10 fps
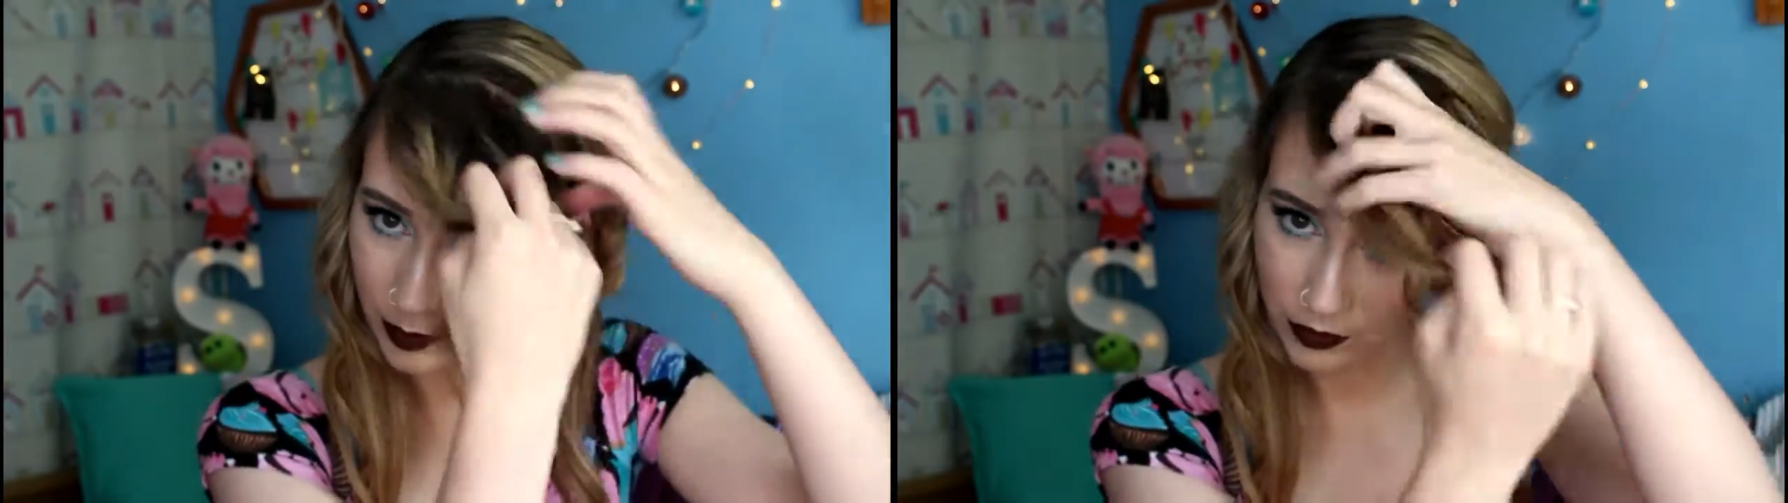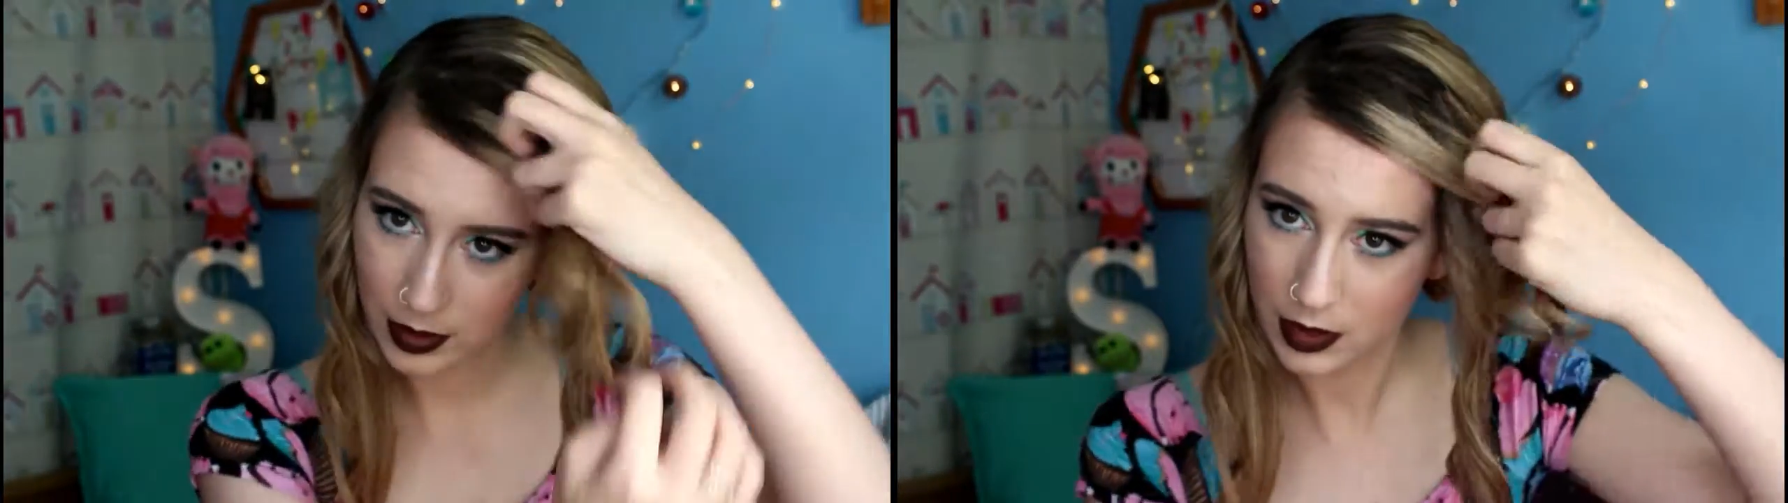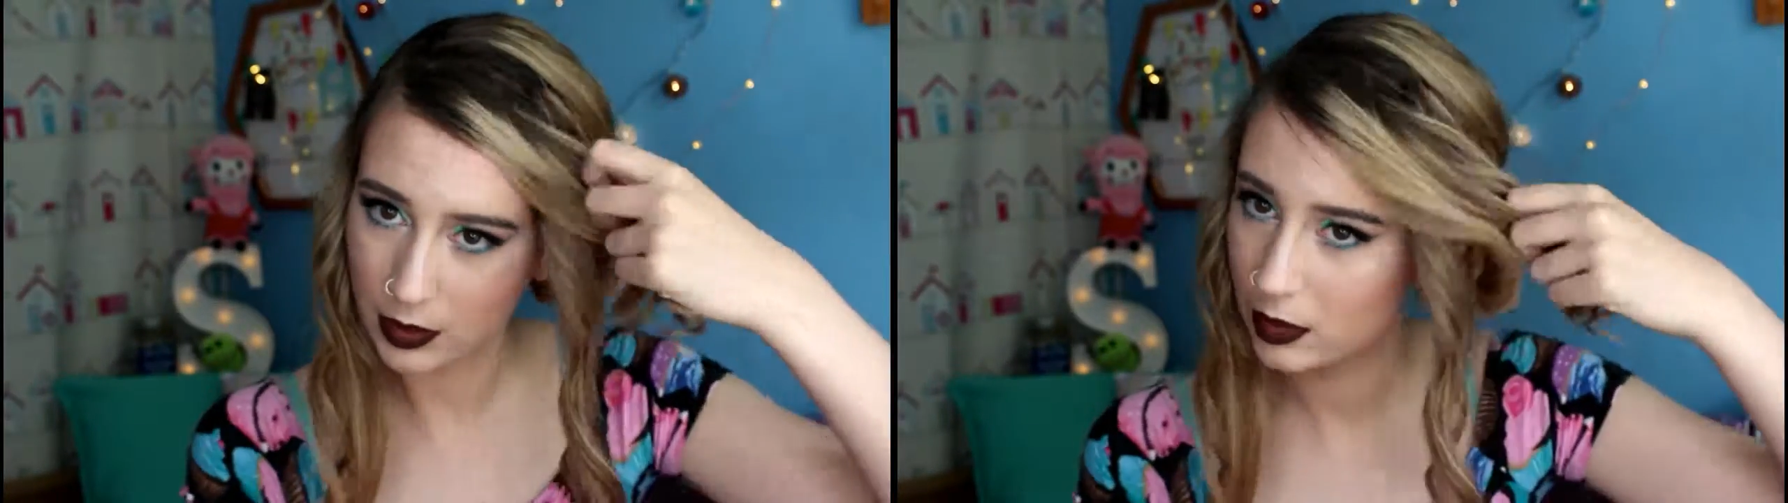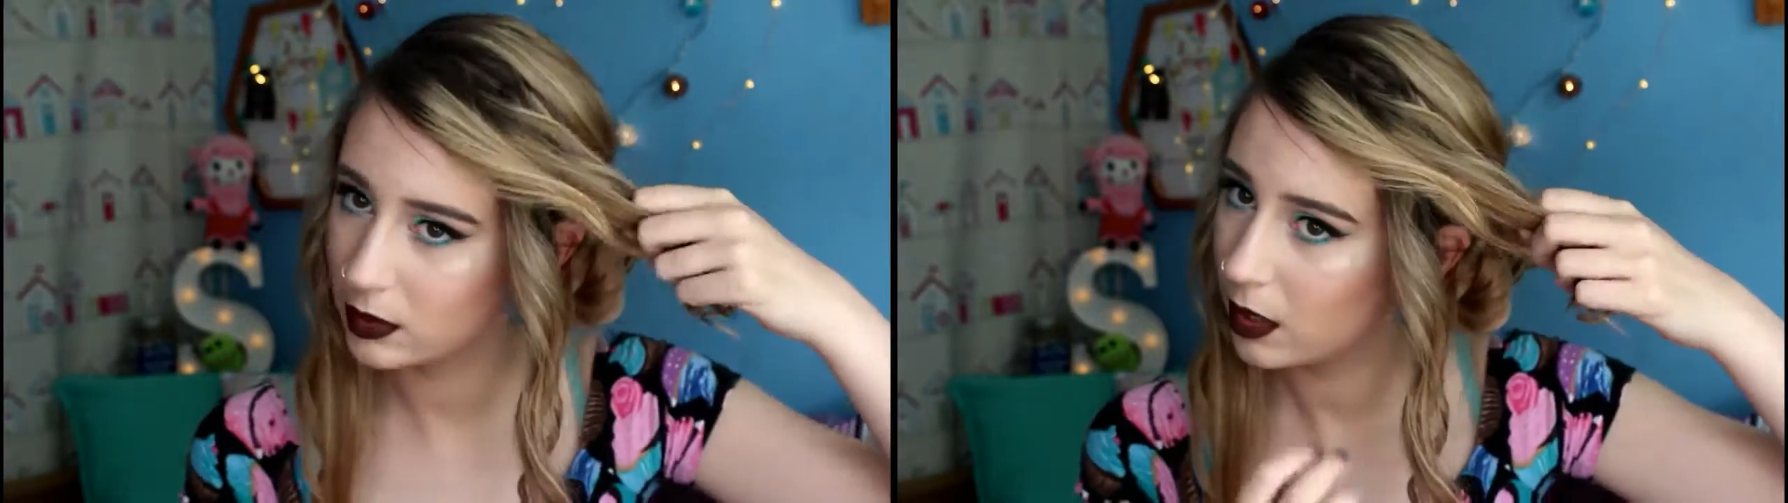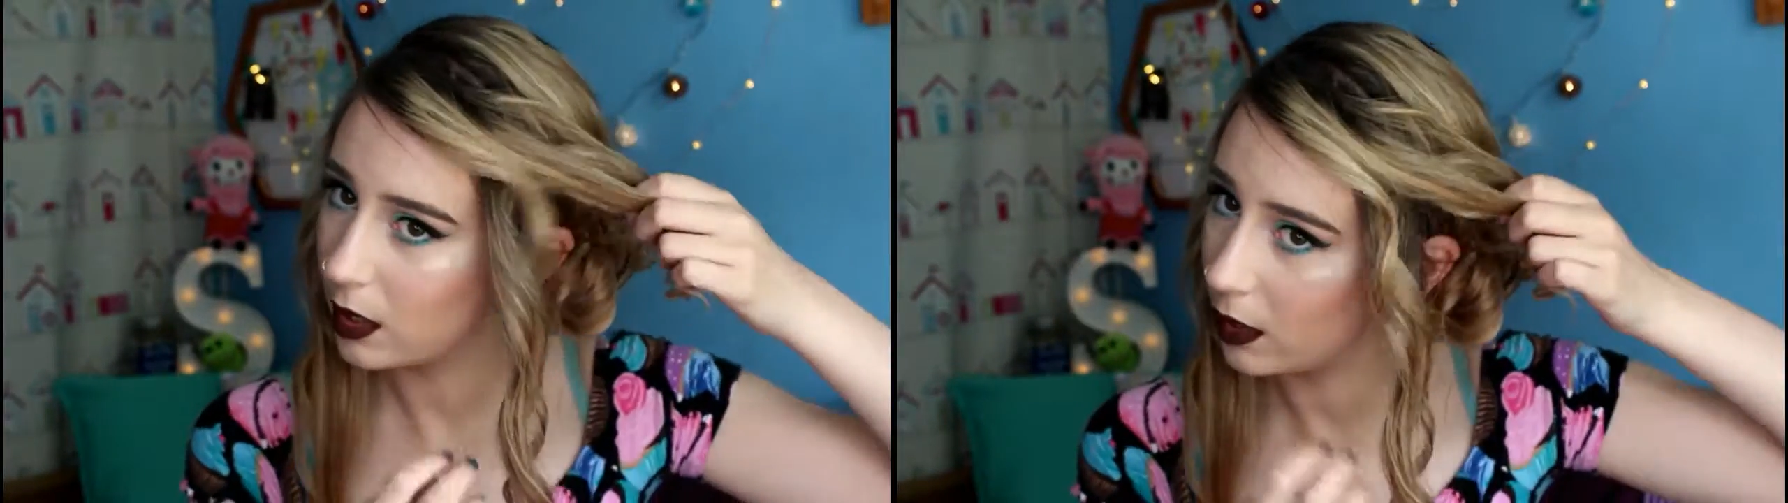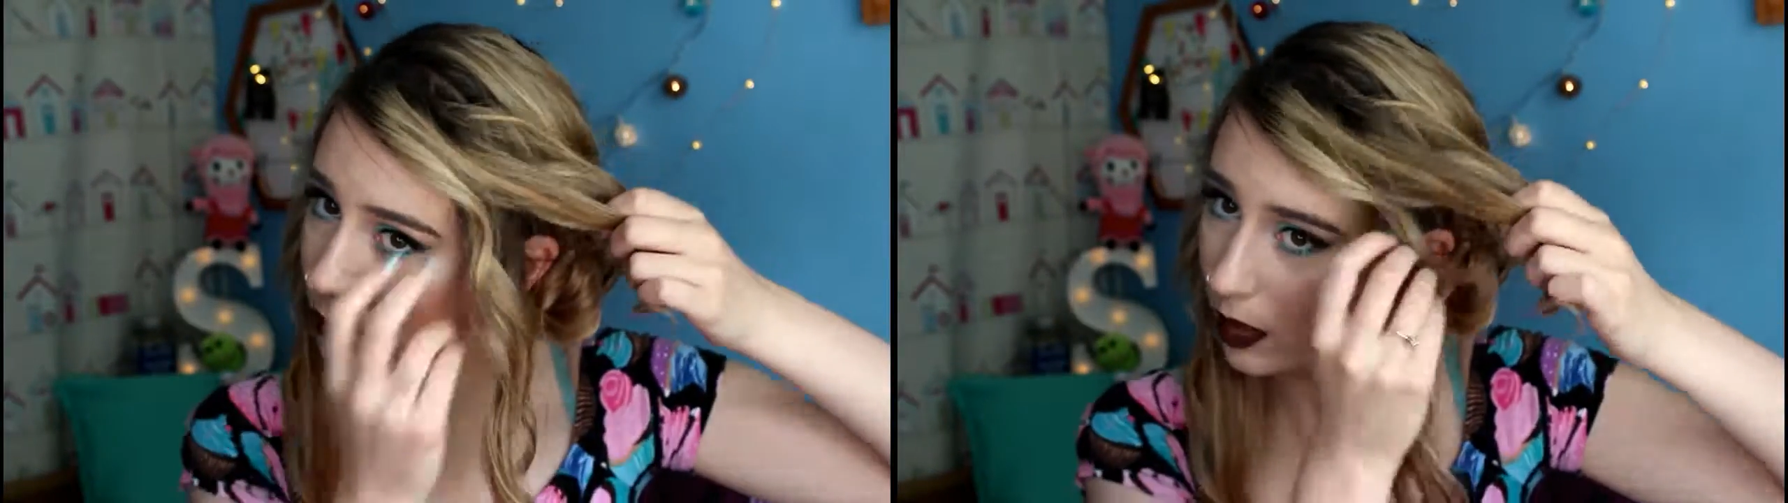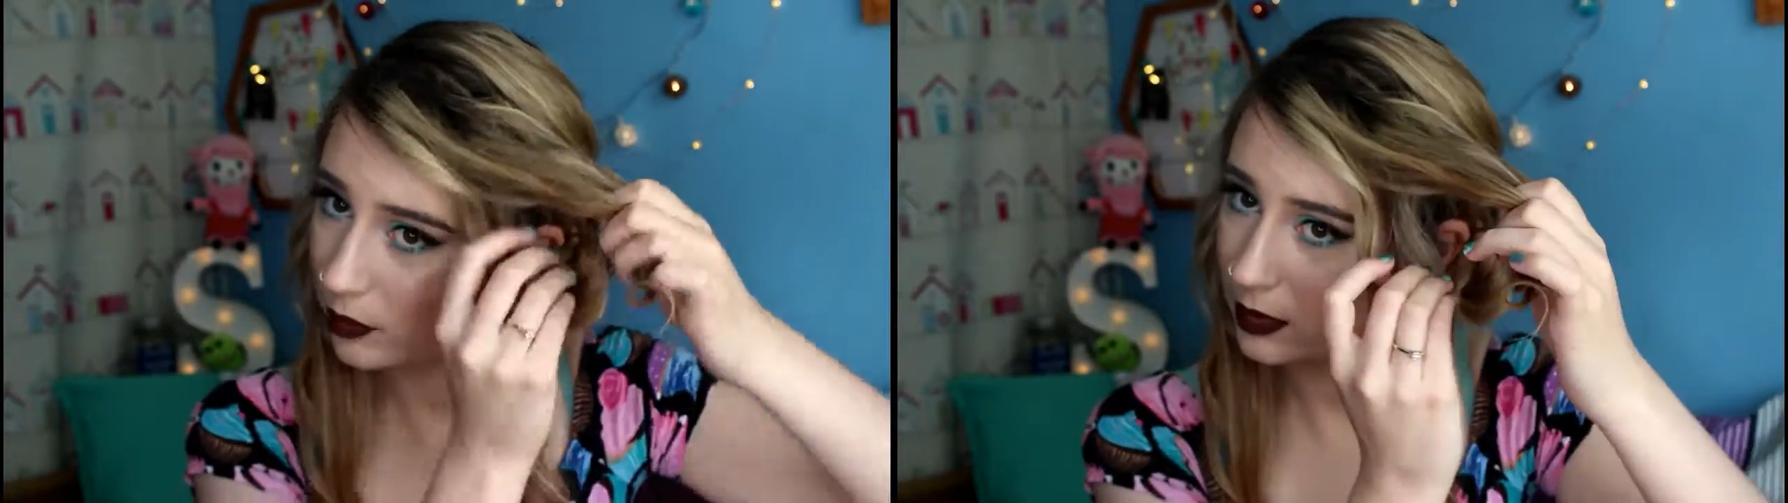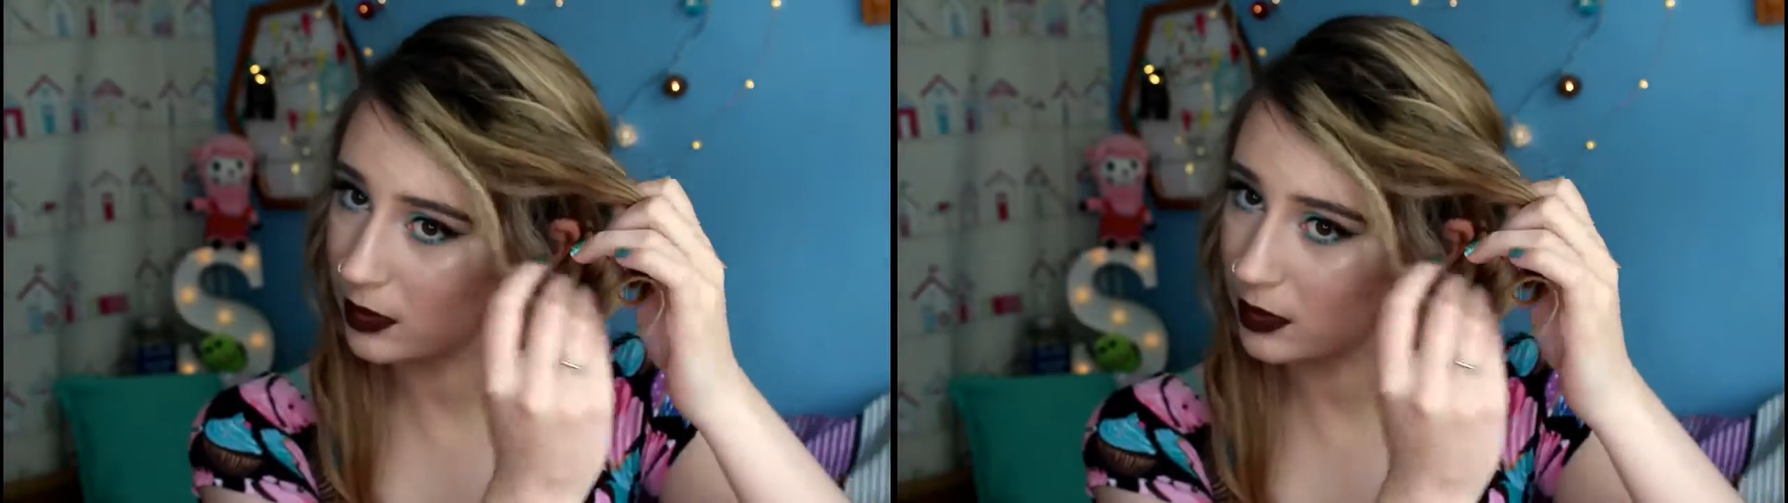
and pinning them on